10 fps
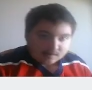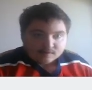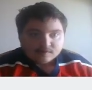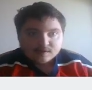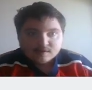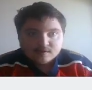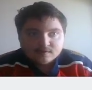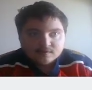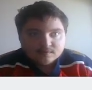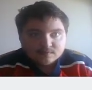
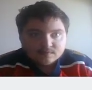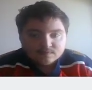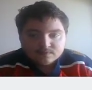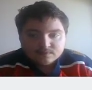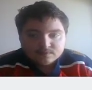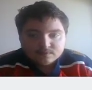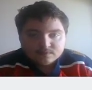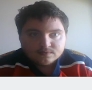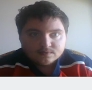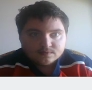(no one is talking)